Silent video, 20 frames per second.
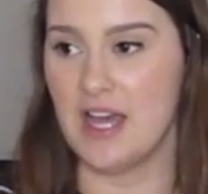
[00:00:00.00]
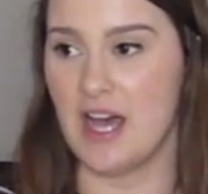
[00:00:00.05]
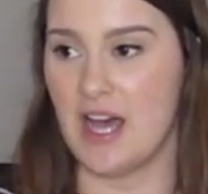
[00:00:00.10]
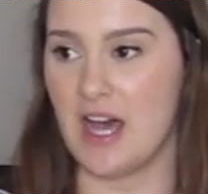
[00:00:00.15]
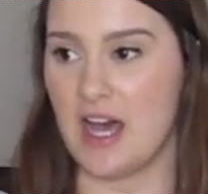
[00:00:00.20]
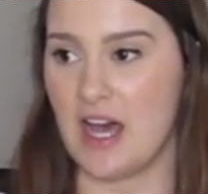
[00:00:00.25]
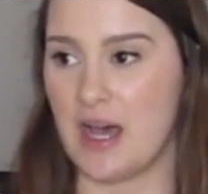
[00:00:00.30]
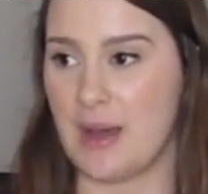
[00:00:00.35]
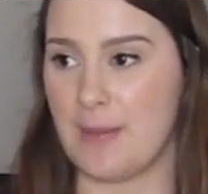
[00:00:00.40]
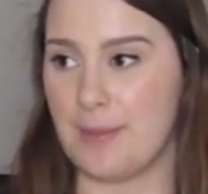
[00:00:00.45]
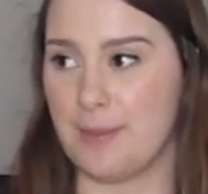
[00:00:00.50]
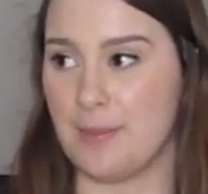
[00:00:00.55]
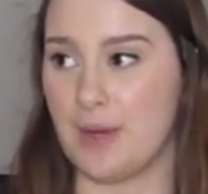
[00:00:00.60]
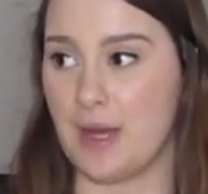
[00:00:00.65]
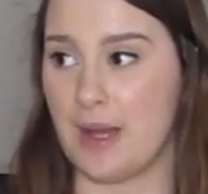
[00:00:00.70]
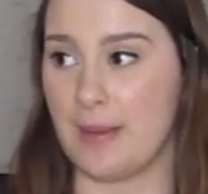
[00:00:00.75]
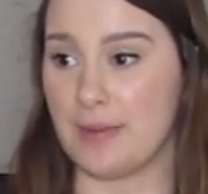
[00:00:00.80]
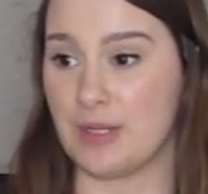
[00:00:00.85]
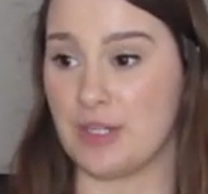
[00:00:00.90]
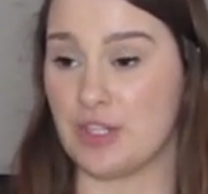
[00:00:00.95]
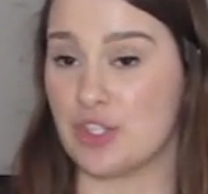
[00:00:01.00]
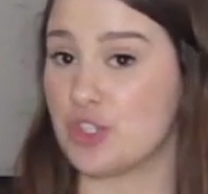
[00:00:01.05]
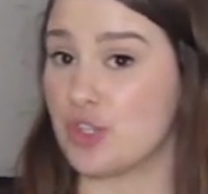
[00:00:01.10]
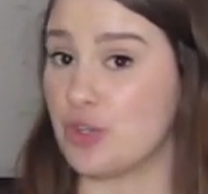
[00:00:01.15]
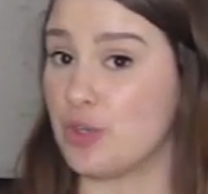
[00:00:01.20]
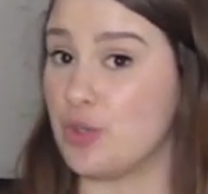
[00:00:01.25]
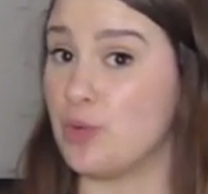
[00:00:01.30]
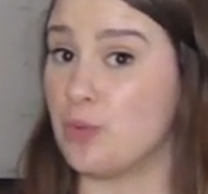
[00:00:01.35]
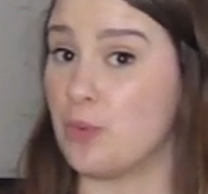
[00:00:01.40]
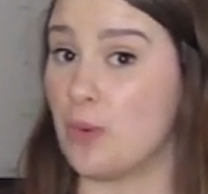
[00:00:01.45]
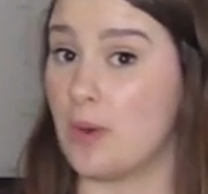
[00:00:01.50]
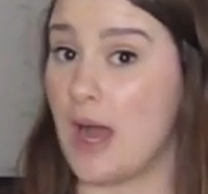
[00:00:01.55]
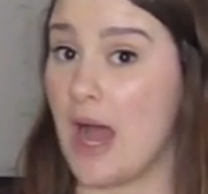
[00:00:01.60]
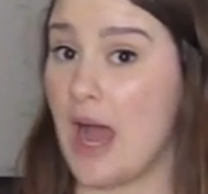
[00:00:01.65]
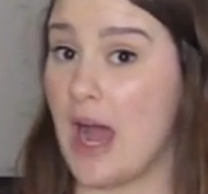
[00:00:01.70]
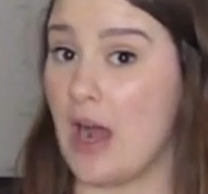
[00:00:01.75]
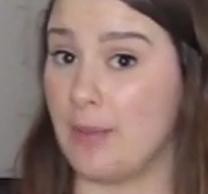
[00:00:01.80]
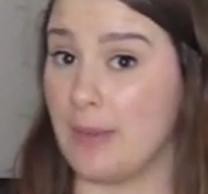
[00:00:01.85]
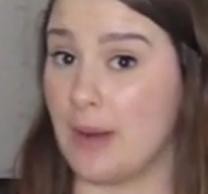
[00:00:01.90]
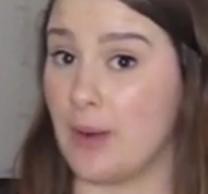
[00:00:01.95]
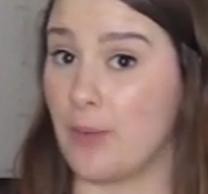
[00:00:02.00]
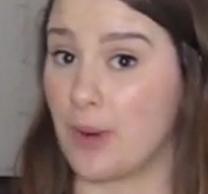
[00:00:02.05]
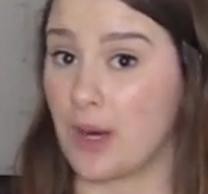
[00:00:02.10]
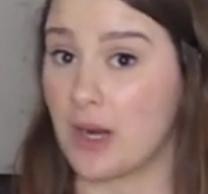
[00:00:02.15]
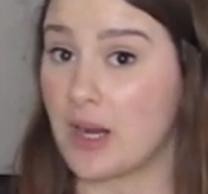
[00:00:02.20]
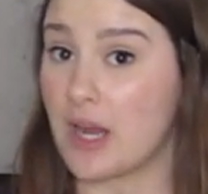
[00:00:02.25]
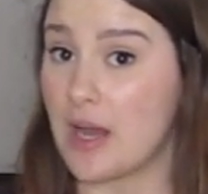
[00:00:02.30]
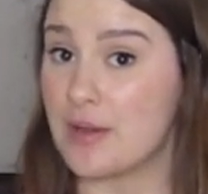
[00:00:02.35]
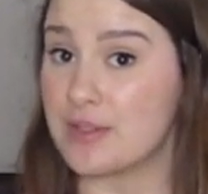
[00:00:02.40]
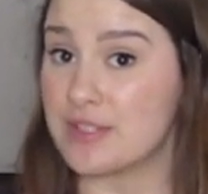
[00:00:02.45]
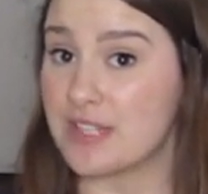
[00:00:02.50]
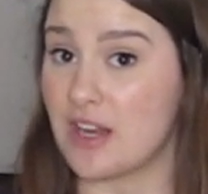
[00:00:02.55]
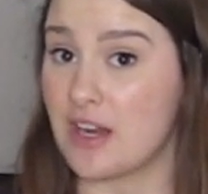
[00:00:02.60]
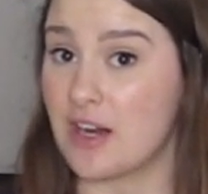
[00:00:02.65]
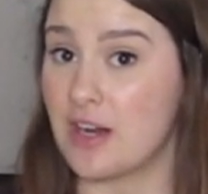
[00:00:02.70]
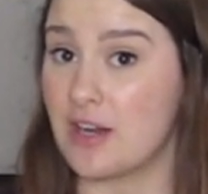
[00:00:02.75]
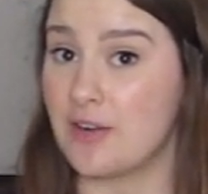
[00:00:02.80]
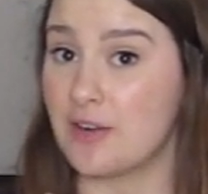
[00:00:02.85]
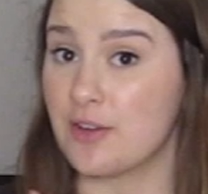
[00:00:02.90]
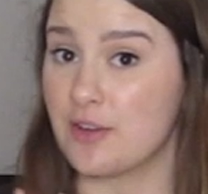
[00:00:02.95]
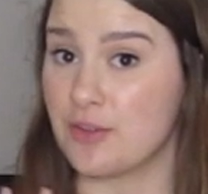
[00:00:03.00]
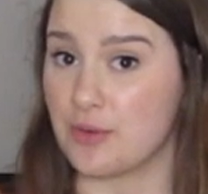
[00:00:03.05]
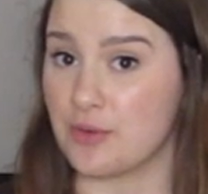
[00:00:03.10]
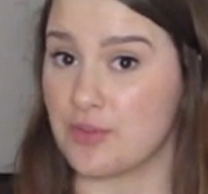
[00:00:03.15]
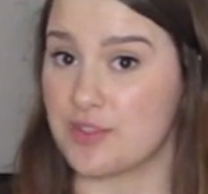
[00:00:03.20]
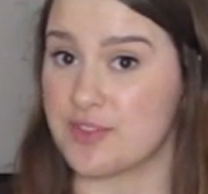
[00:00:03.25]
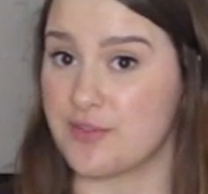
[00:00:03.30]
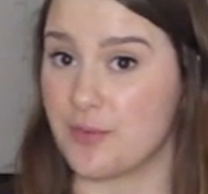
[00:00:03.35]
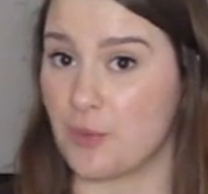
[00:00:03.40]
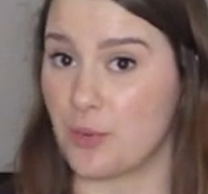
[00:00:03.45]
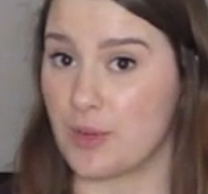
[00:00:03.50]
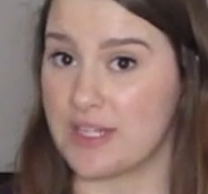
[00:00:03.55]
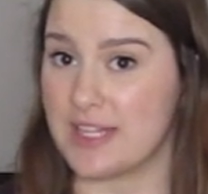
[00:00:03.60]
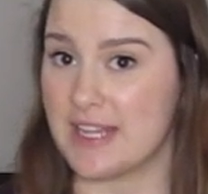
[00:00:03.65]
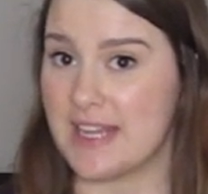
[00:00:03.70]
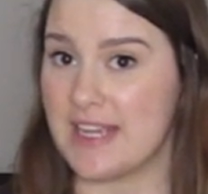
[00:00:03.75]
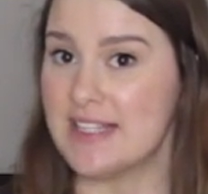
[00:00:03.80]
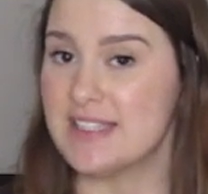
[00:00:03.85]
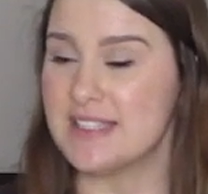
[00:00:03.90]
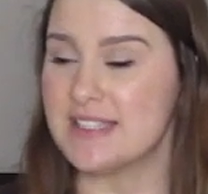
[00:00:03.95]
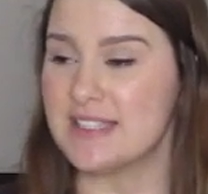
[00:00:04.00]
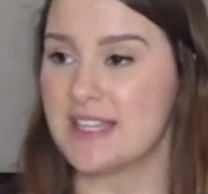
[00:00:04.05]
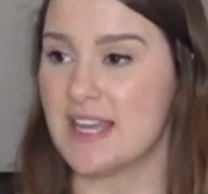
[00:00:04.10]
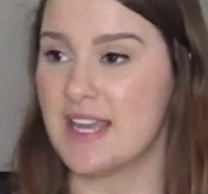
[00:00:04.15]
I'm going to show you how my workouts are those 4 days.